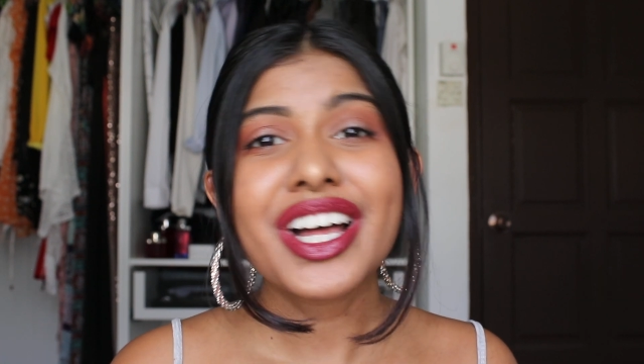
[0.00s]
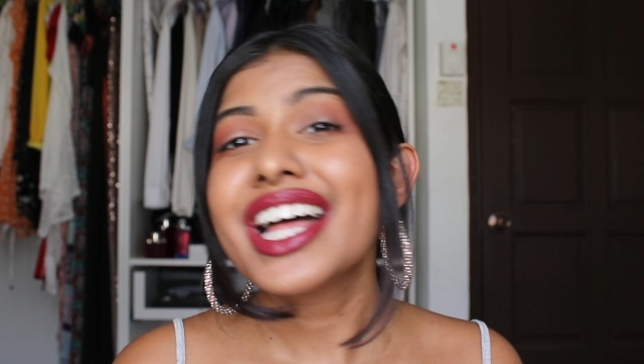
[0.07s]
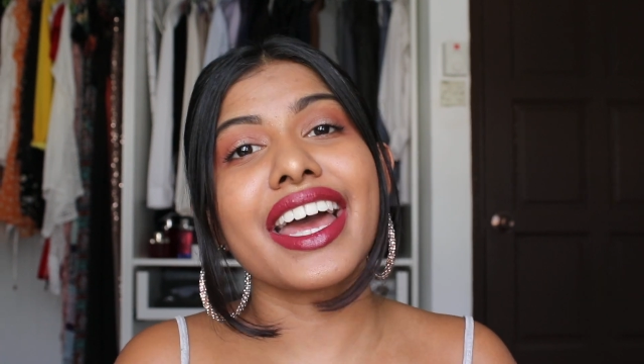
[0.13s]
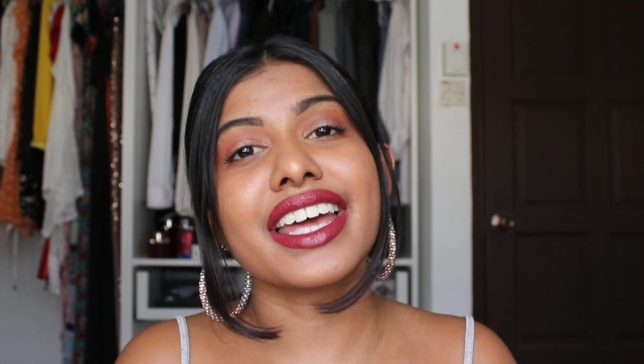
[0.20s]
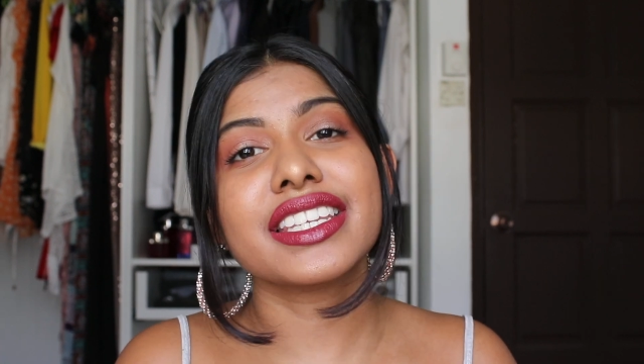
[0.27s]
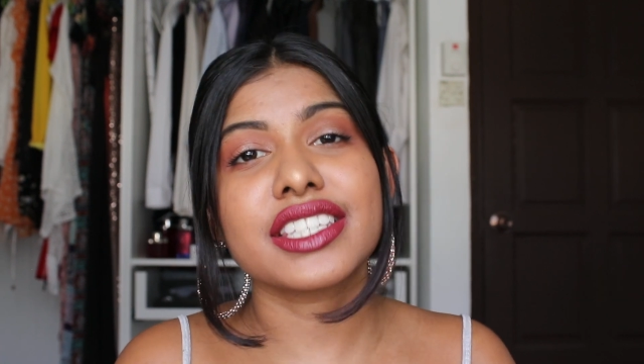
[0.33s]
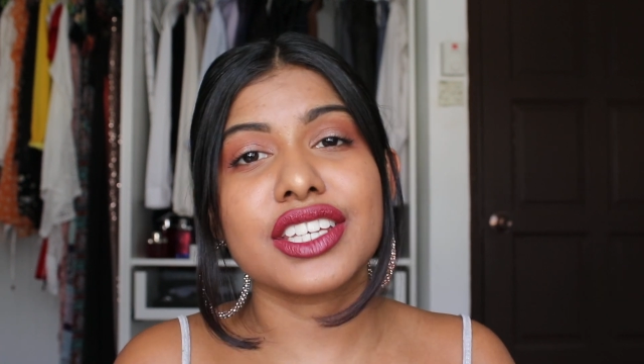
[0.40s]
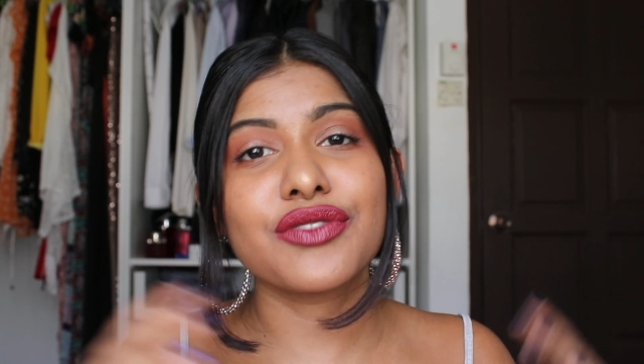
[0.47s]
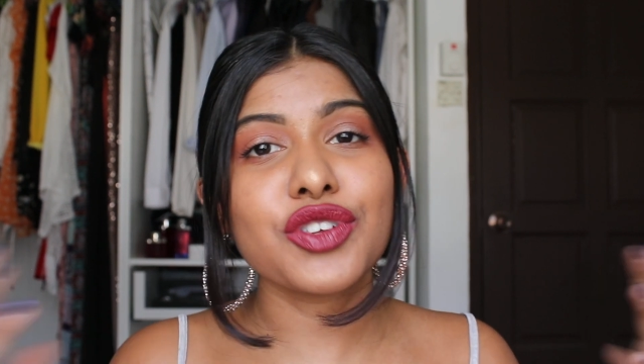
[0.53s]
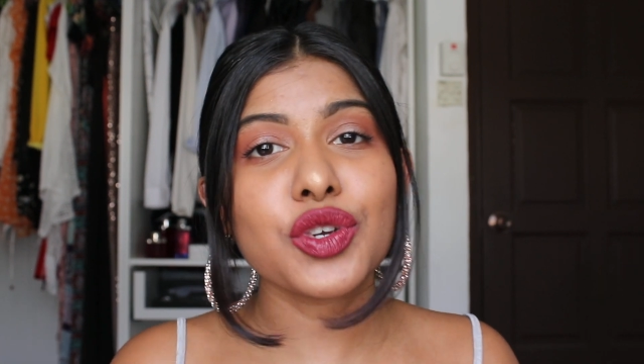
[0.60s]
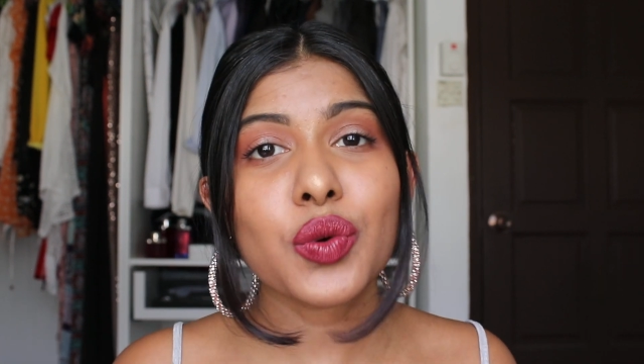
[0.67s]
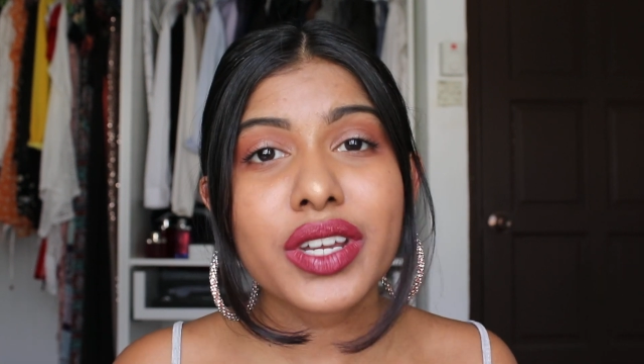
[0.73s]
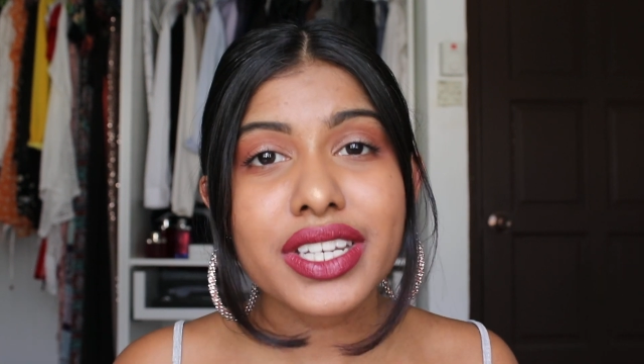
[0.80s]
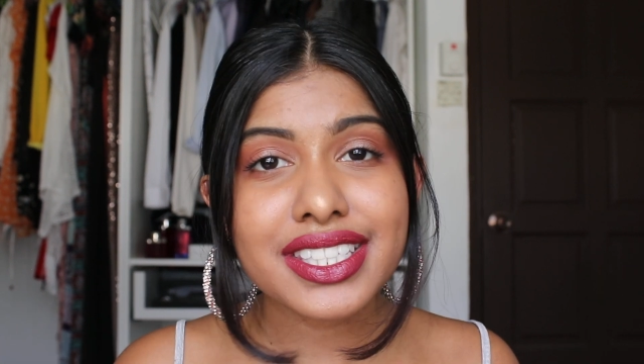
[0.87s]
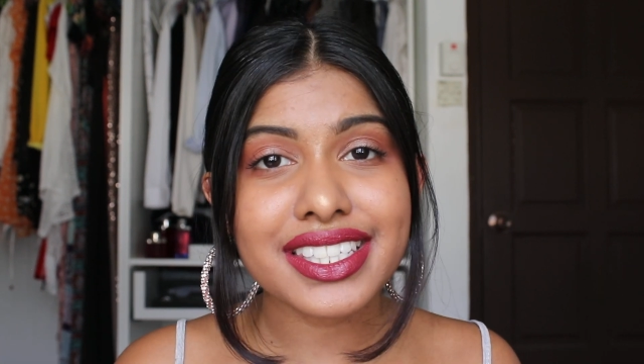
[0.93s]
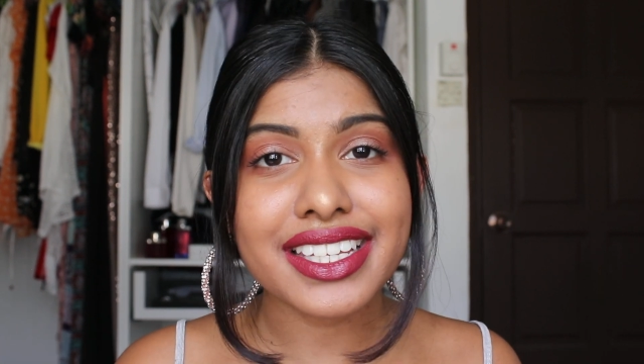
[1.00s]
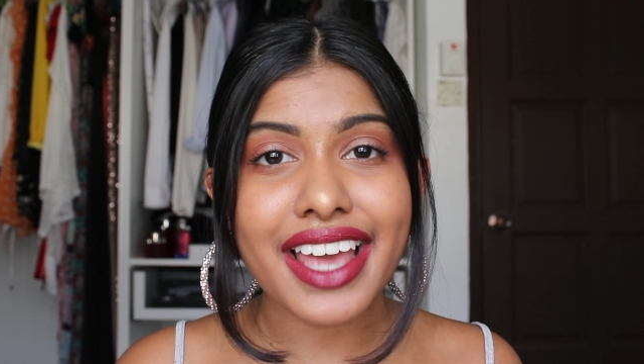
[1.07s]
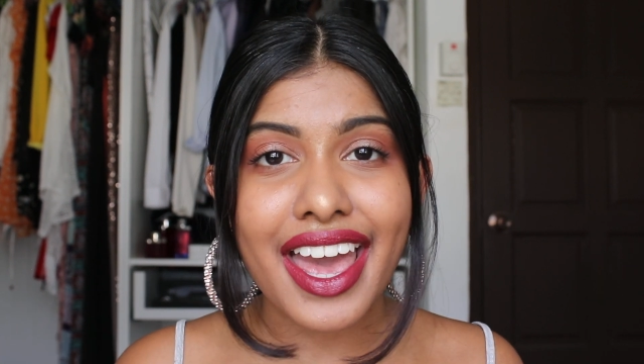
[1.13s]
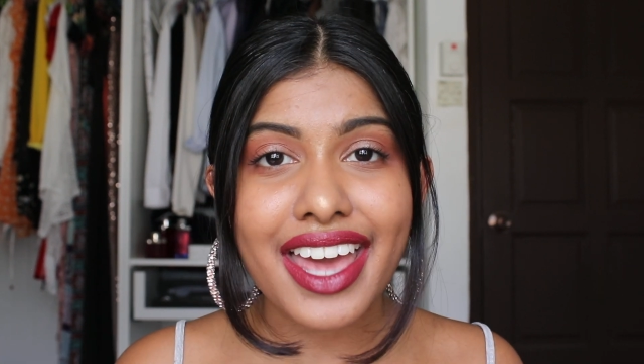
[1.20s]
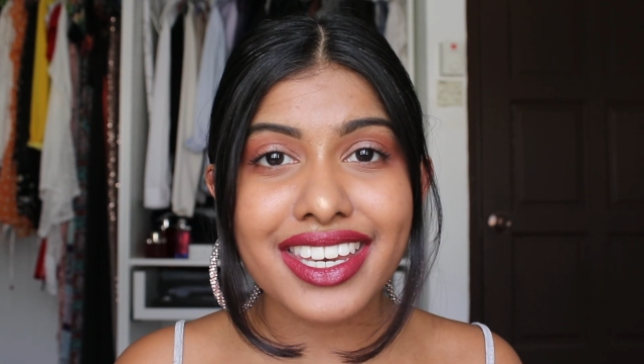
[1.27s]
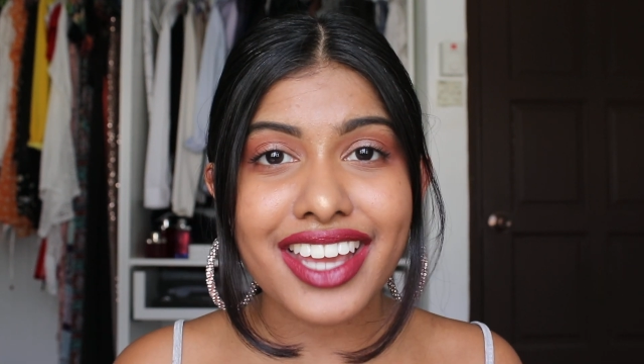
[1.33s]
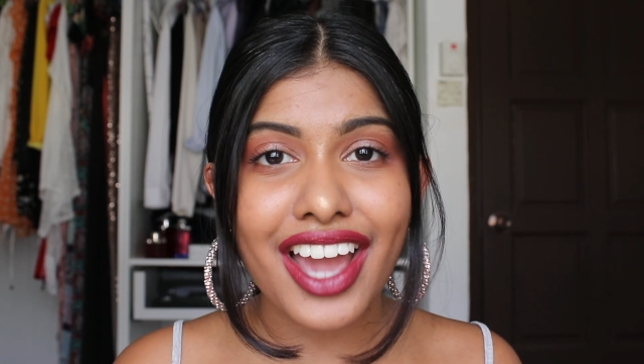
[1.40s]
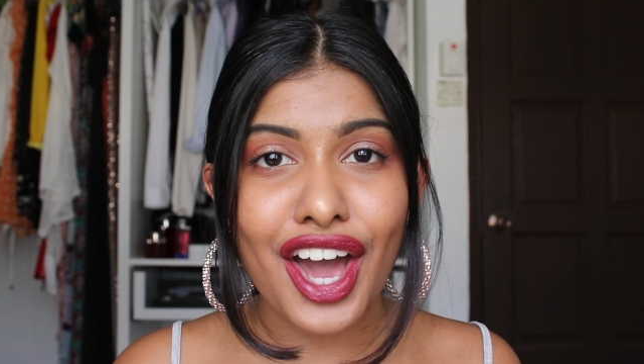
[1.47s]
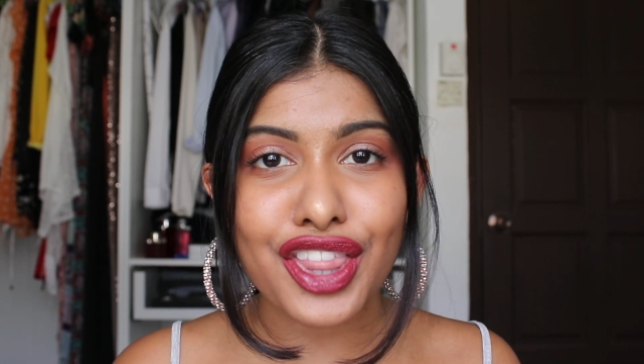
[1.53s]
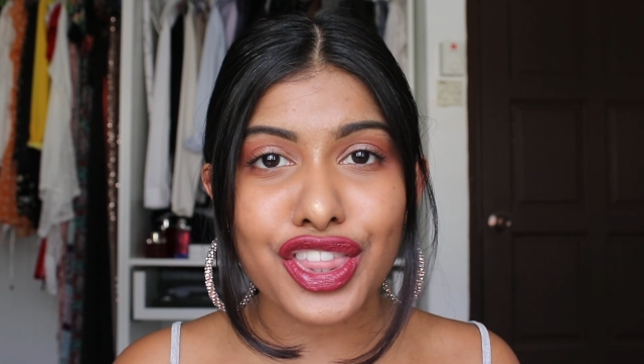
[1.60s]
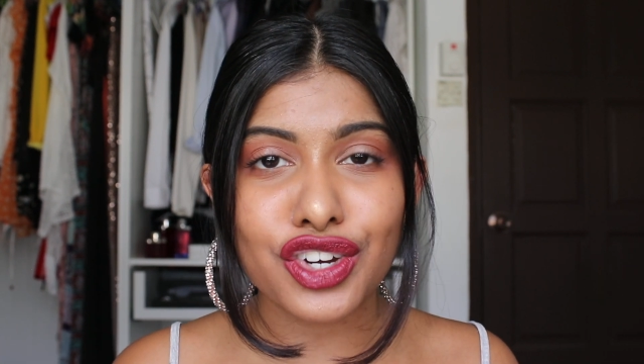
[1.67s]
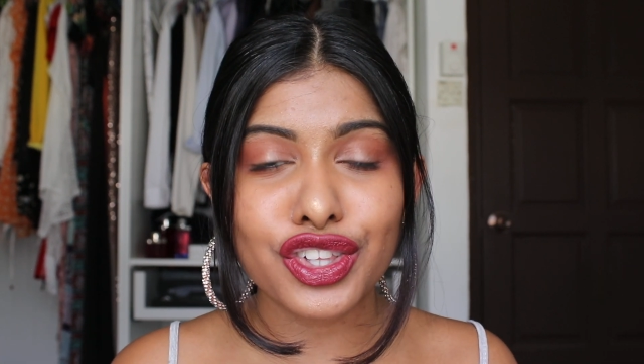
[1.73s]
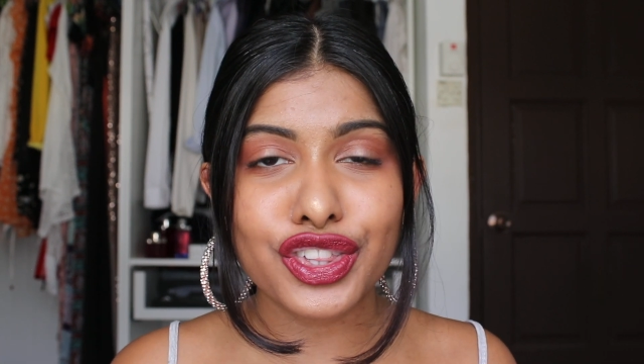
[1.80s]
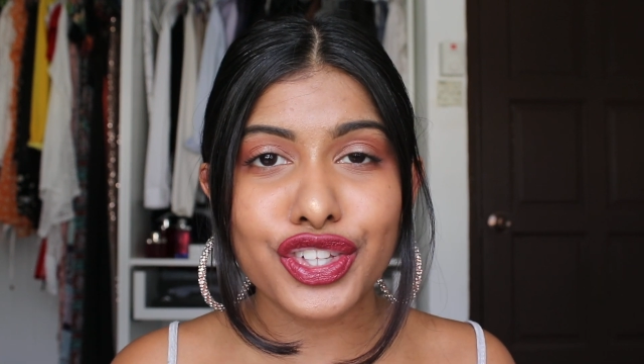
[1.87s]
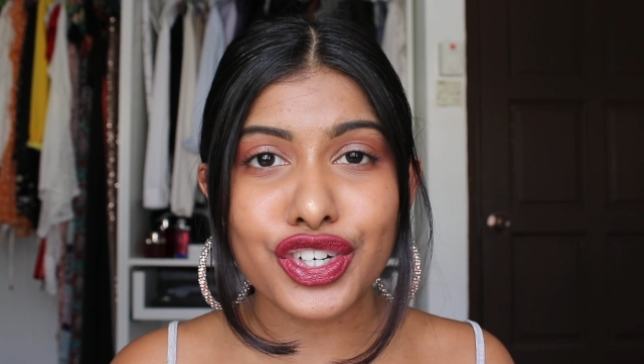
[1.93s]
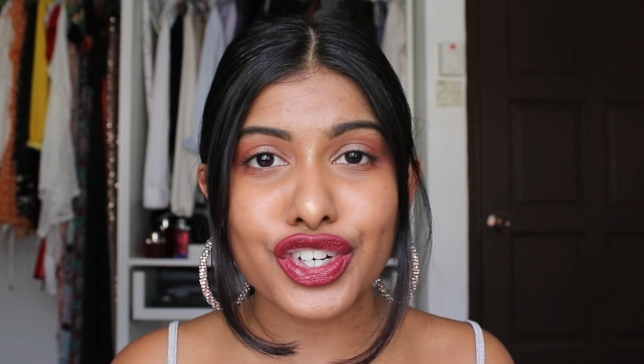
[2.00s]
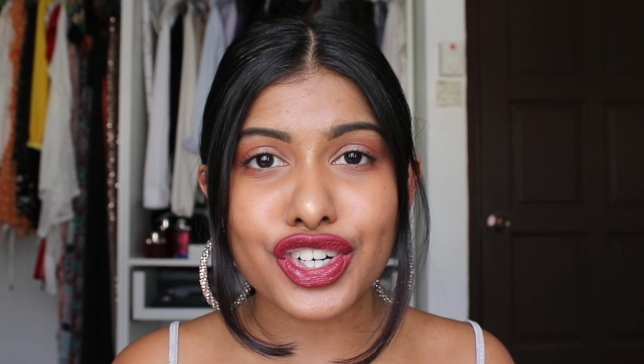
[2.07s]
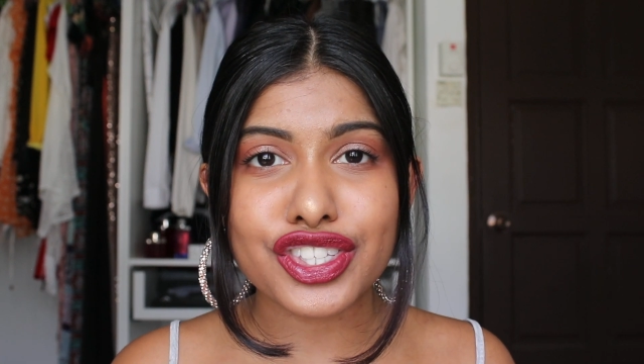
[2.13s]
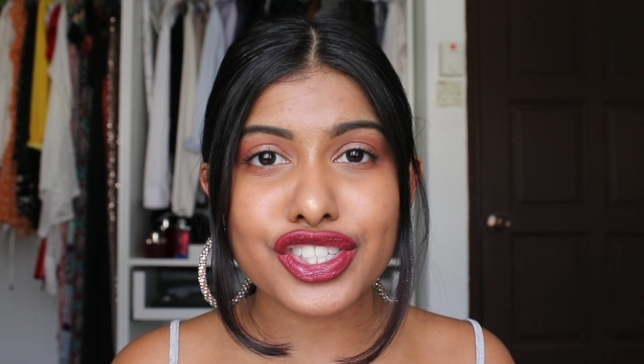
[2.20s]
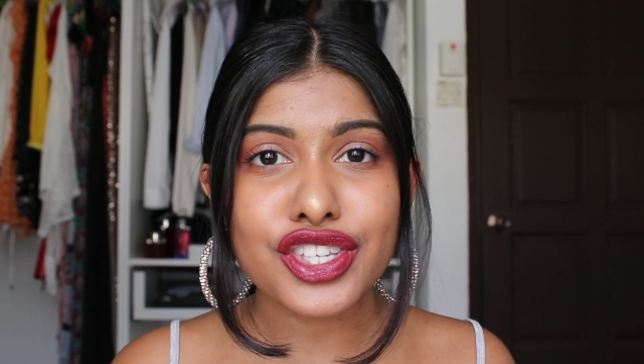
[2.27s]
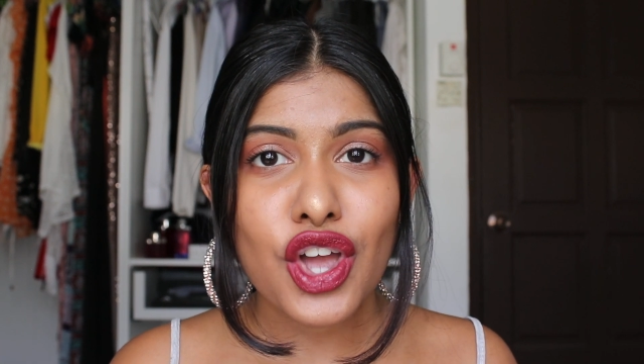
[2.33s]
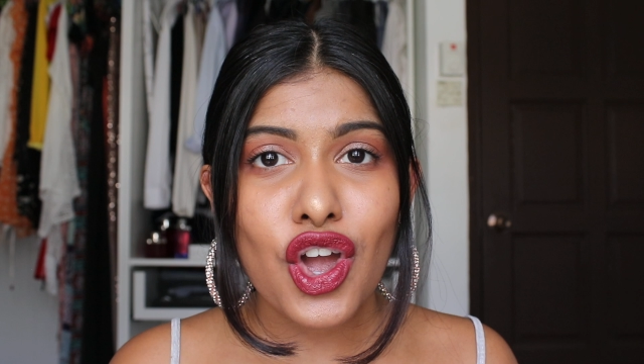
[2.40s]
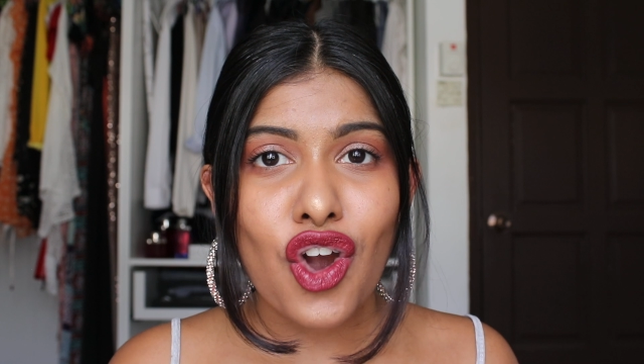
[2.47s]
And if you want to see any other looks